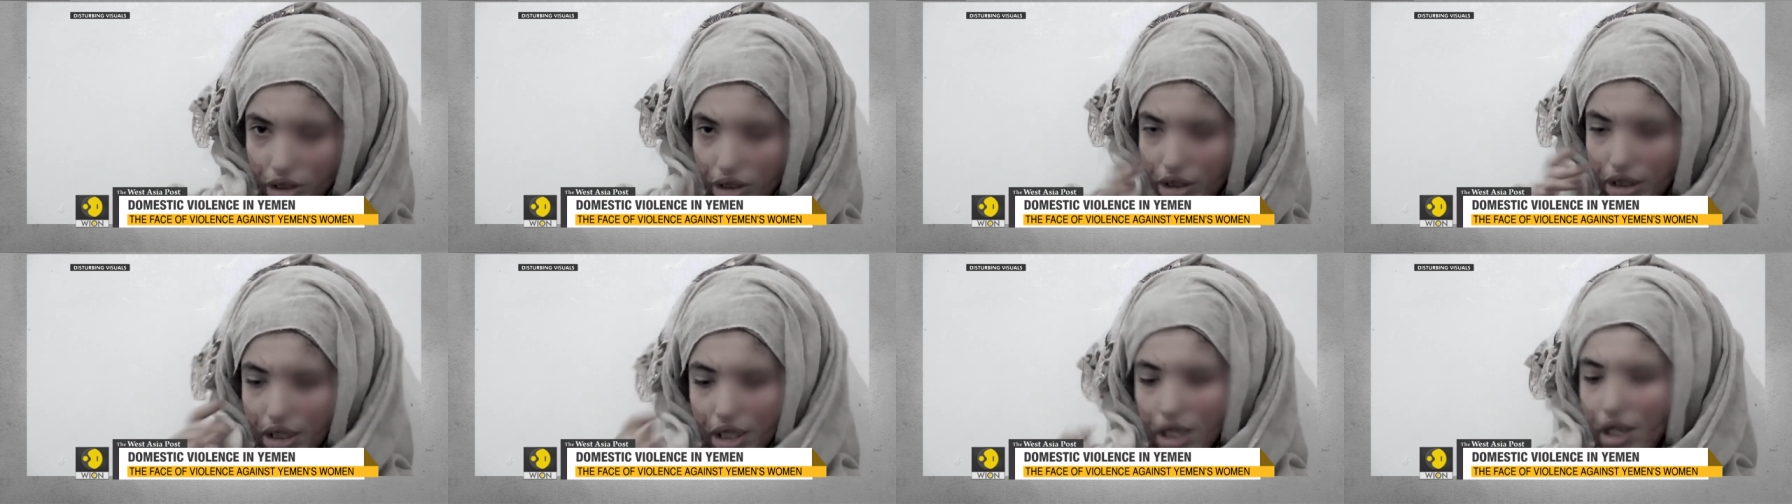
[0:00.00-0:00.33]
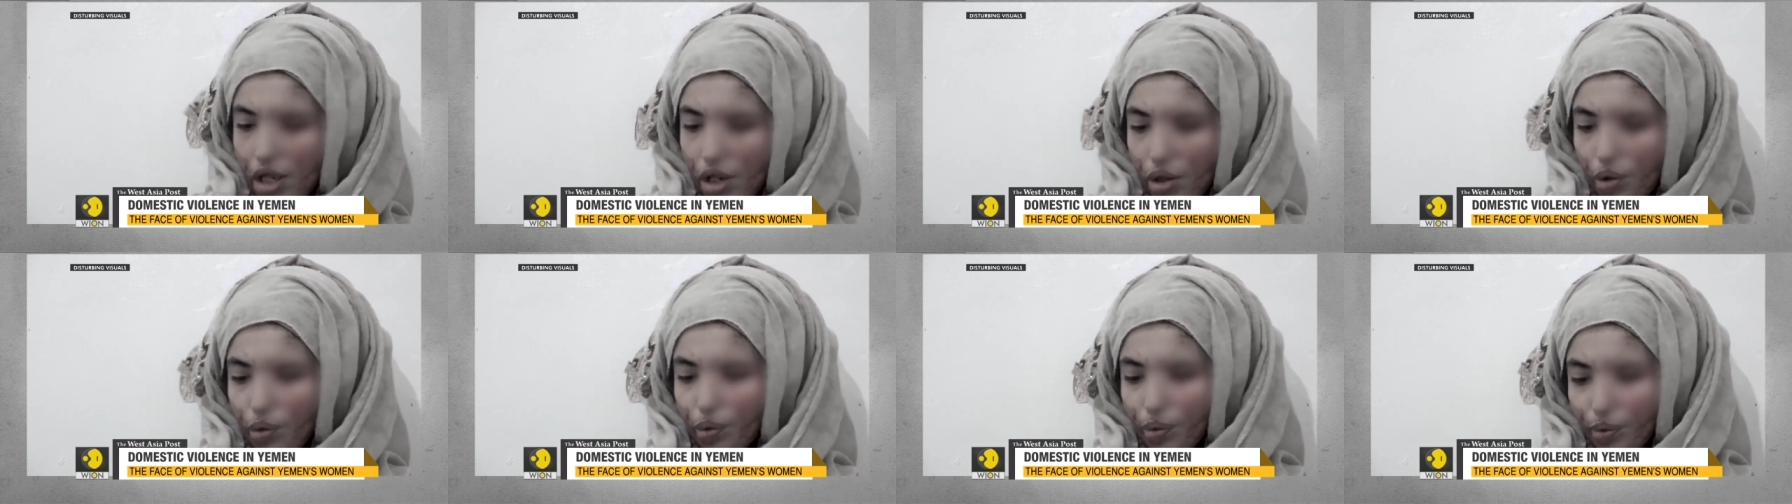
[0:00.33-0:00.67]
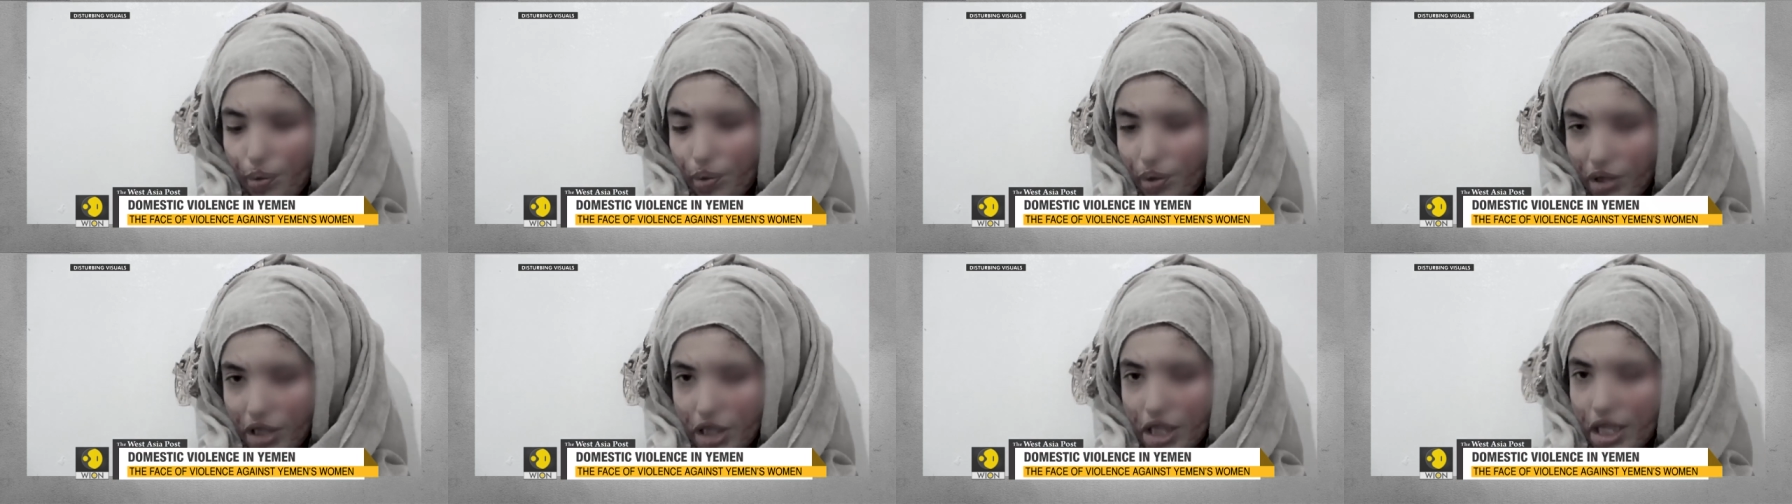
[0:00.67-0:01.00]
to sleep in the
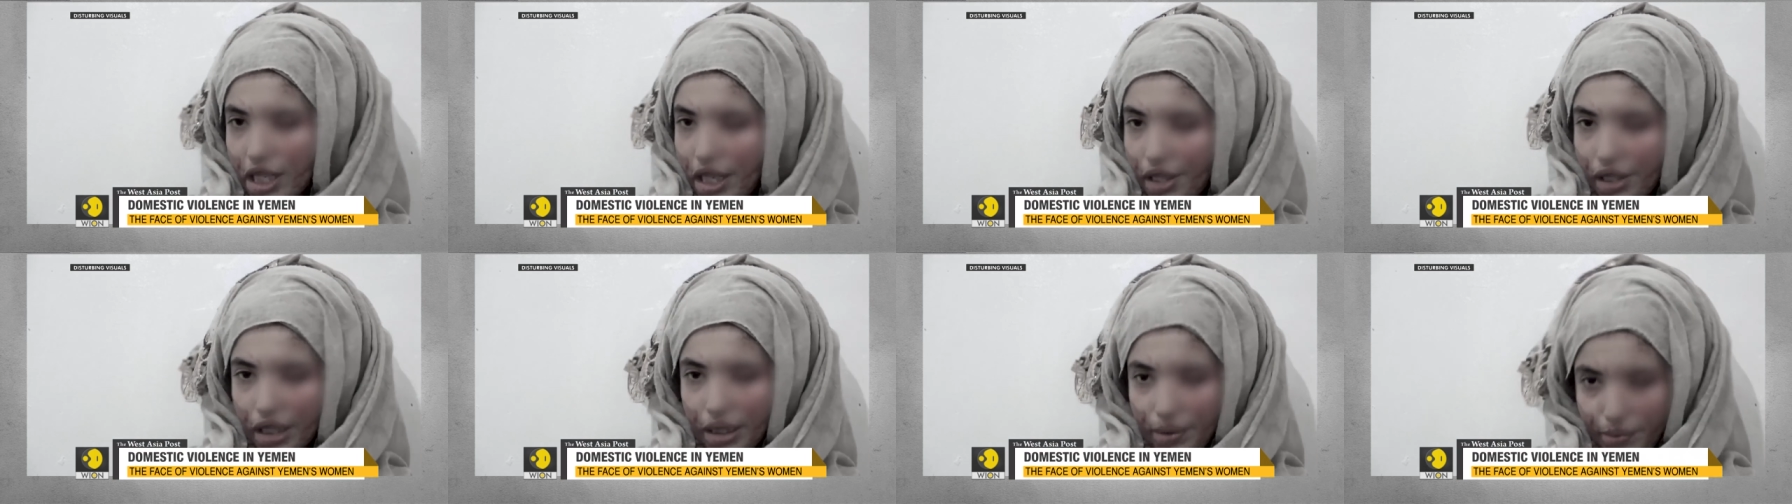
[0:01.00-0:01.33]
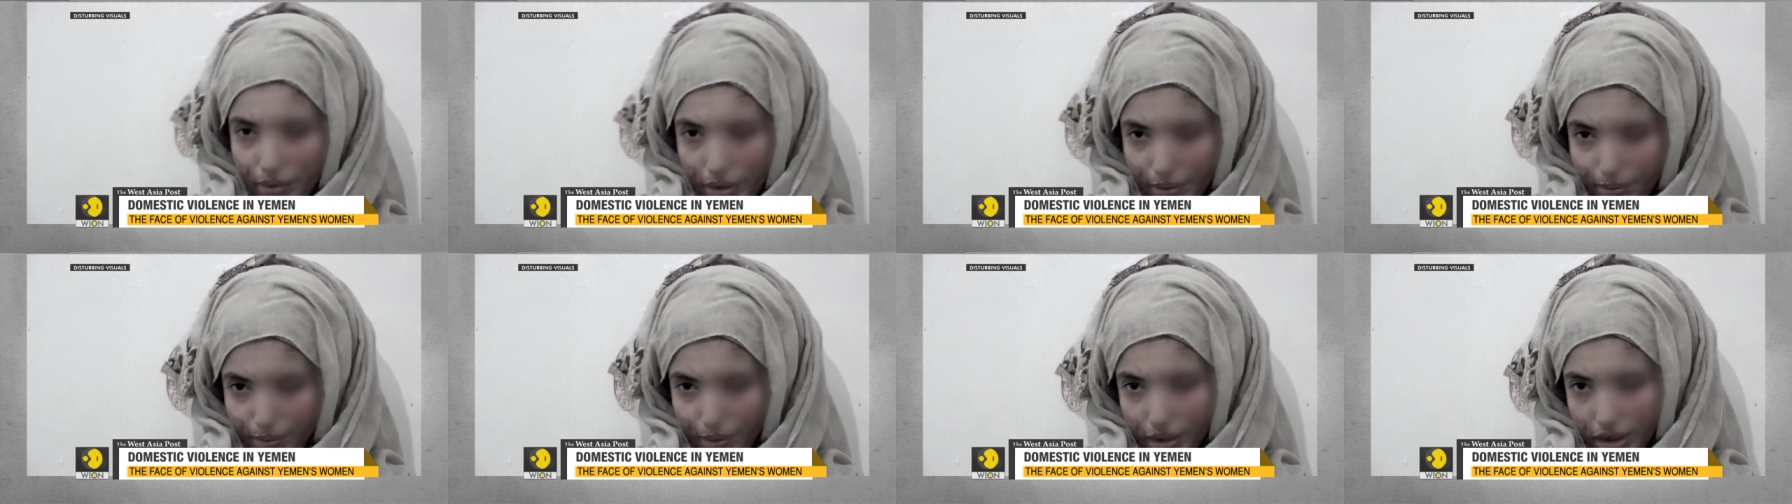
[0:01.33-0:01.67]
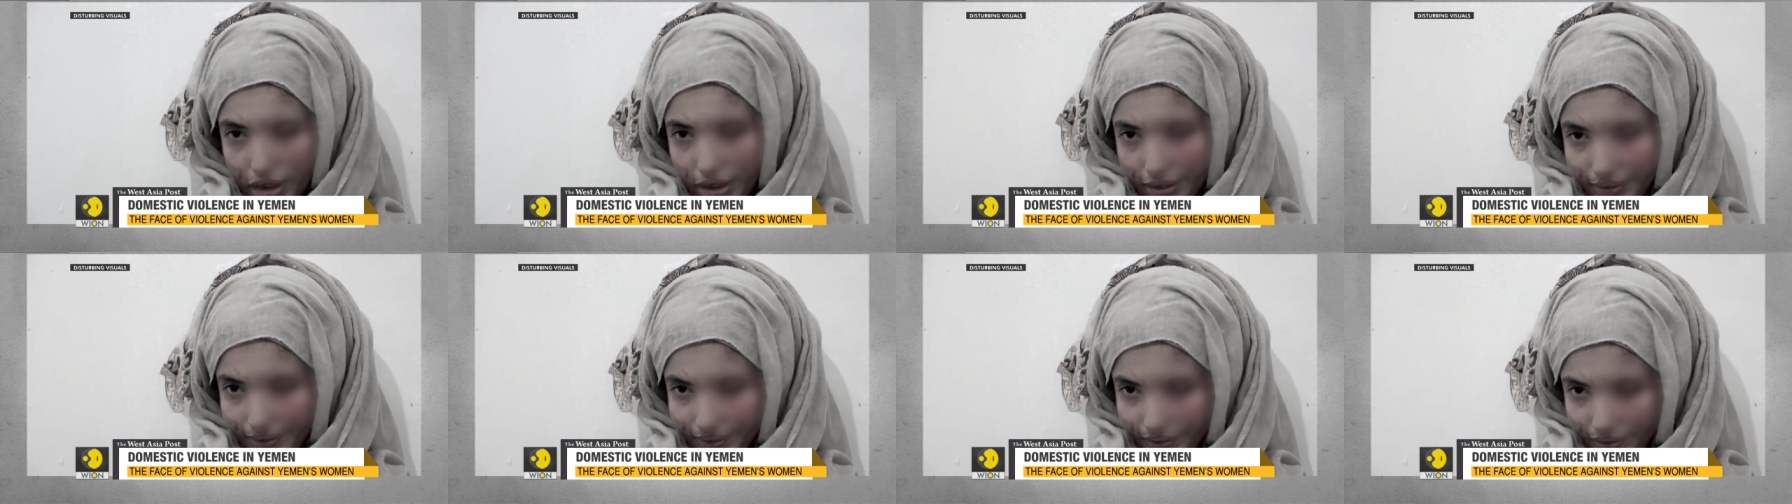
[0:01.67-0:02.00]
room of
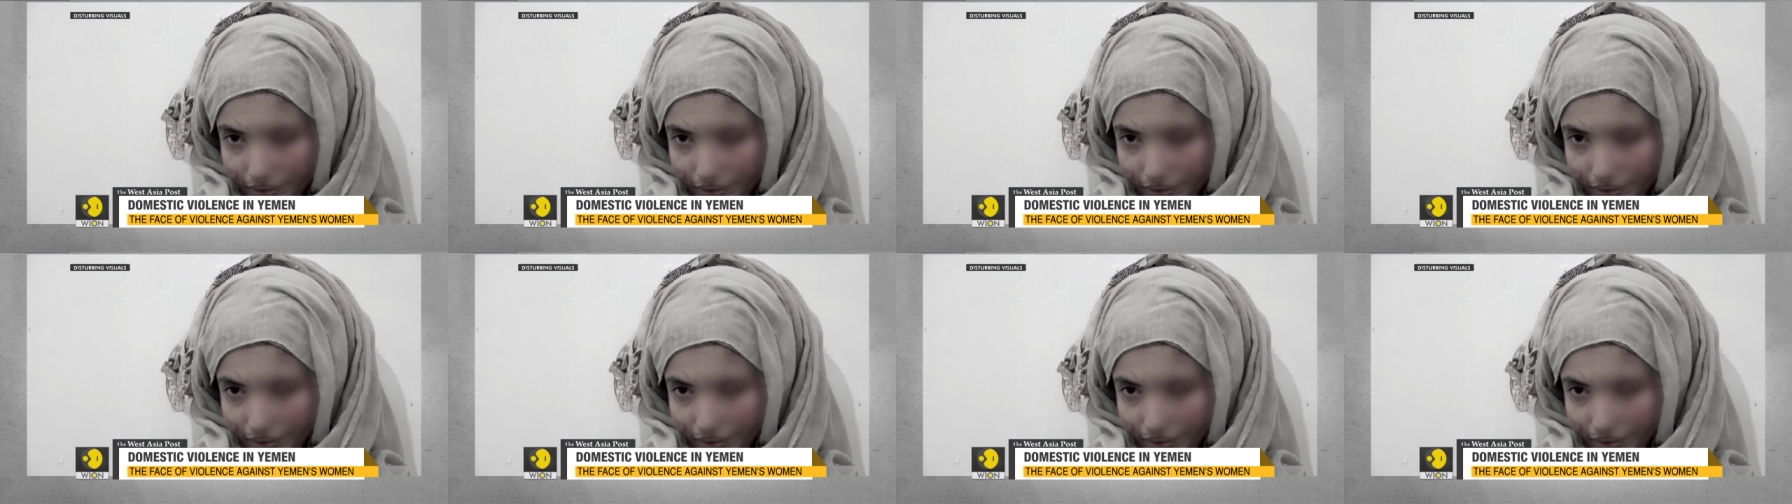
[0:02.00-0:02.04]
my